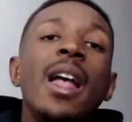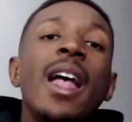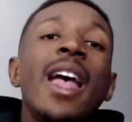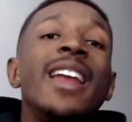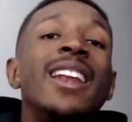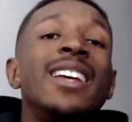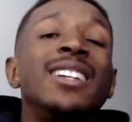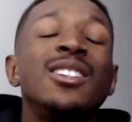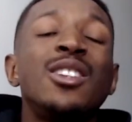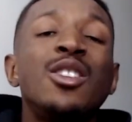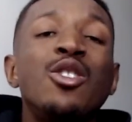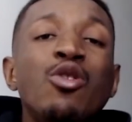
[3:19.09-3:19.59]
And
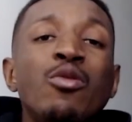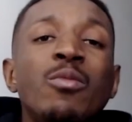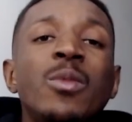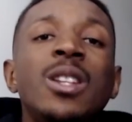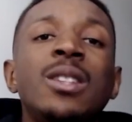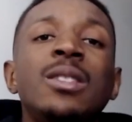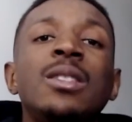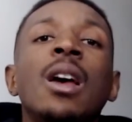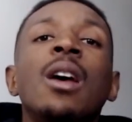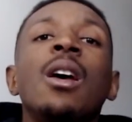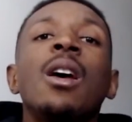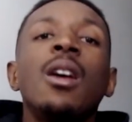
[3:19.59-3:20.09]
as
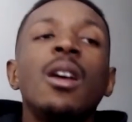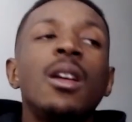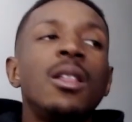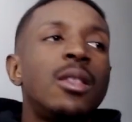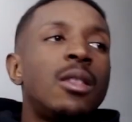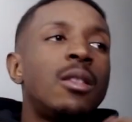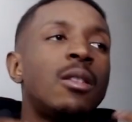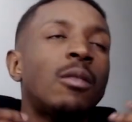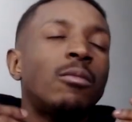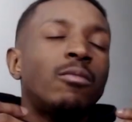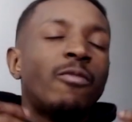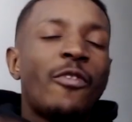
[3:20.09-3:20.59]
humans,
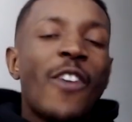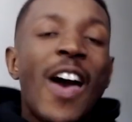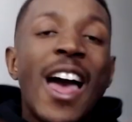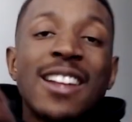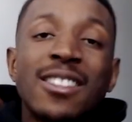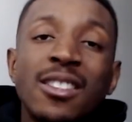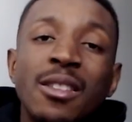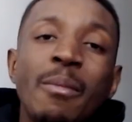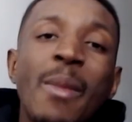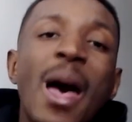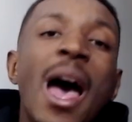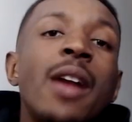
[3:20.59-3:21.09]
the fact
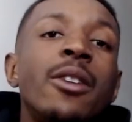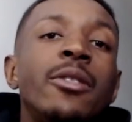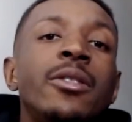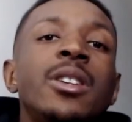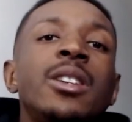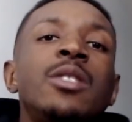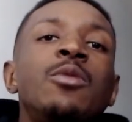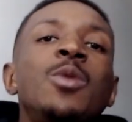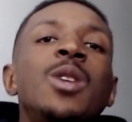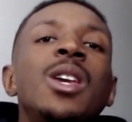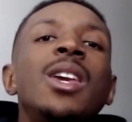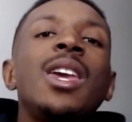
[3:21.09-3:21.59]
of the matter
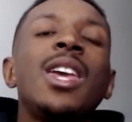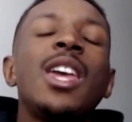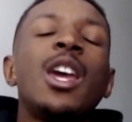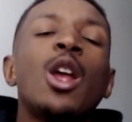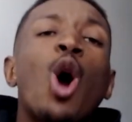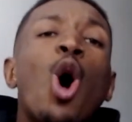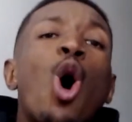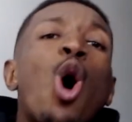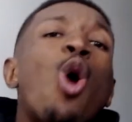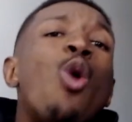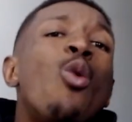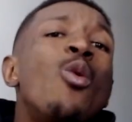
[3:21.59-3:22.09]
is we can't
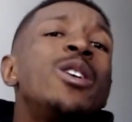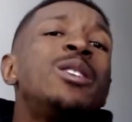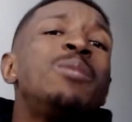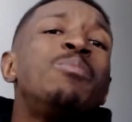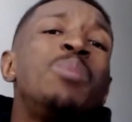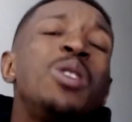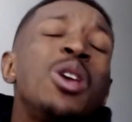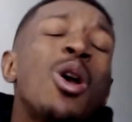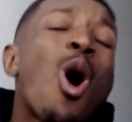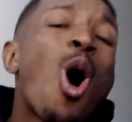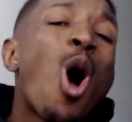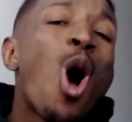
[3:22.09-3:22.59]
always
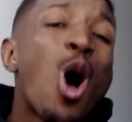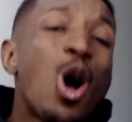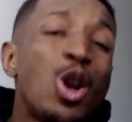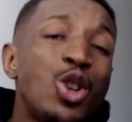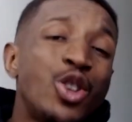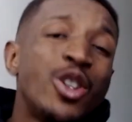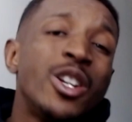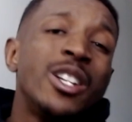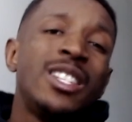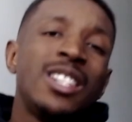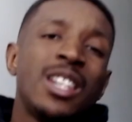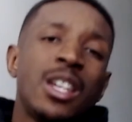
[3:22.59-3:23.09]
be
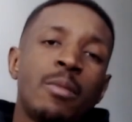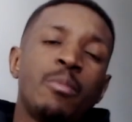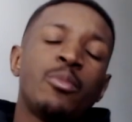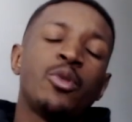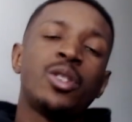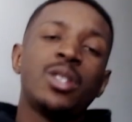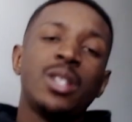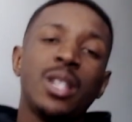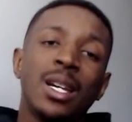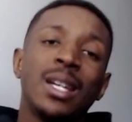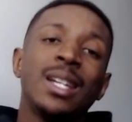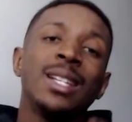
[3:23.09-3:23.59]

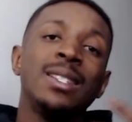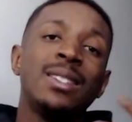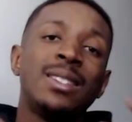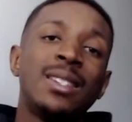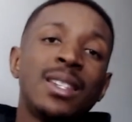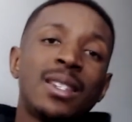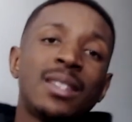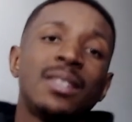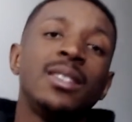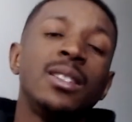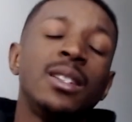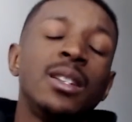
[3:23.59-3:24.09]
110%
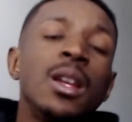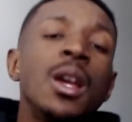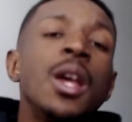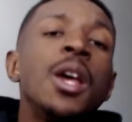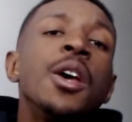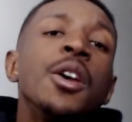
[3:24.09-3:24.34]
consistent.